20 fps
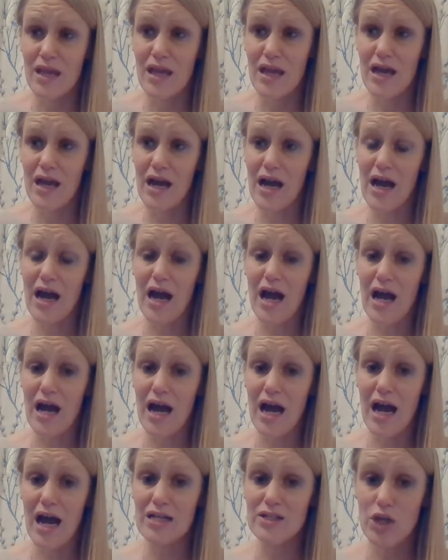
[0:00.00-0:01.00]
But he never
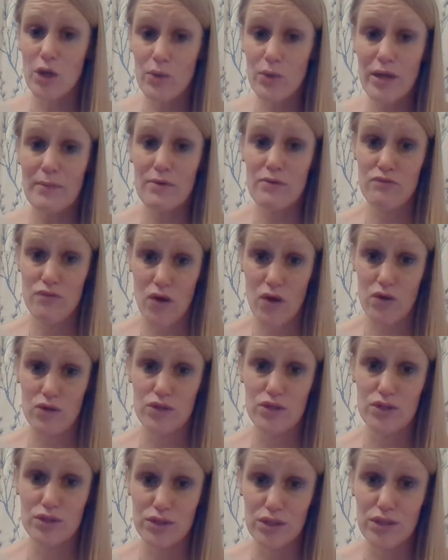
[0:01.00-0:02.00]
said you can only go in
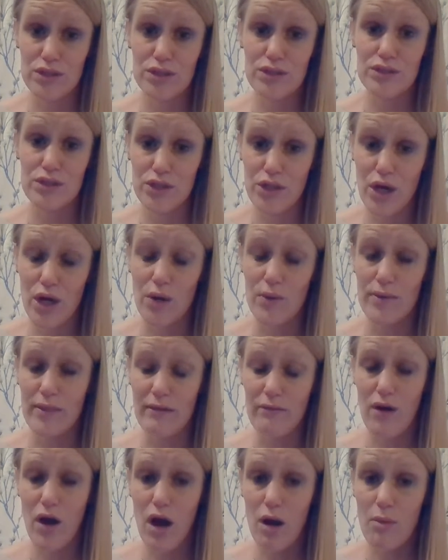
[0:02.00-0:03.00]
one straight line.
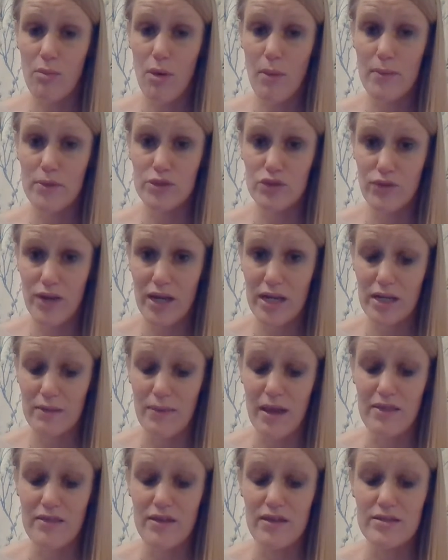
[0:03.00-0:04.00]
He just said go
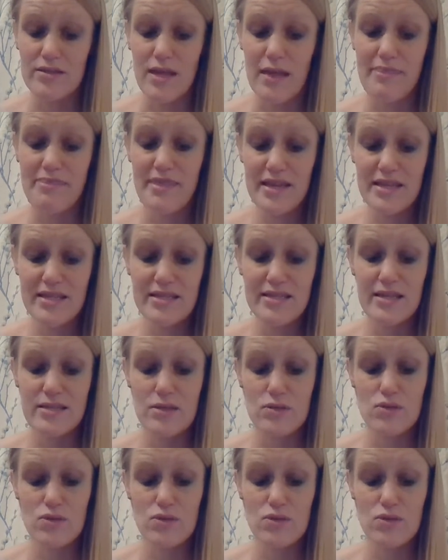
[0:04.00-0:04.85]
in a straight line.